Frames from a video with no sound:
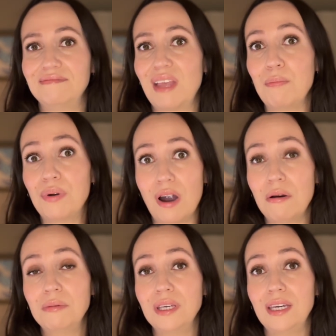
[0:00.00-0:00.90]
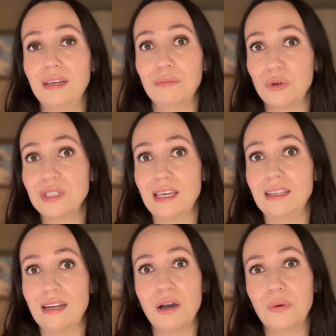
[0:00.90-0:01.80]
I'm probably most likely
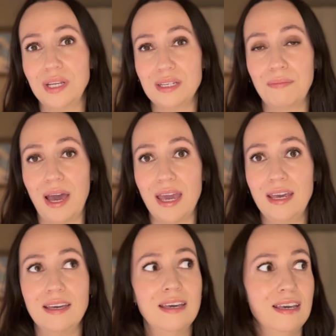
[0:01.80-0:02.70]
not going to buy it.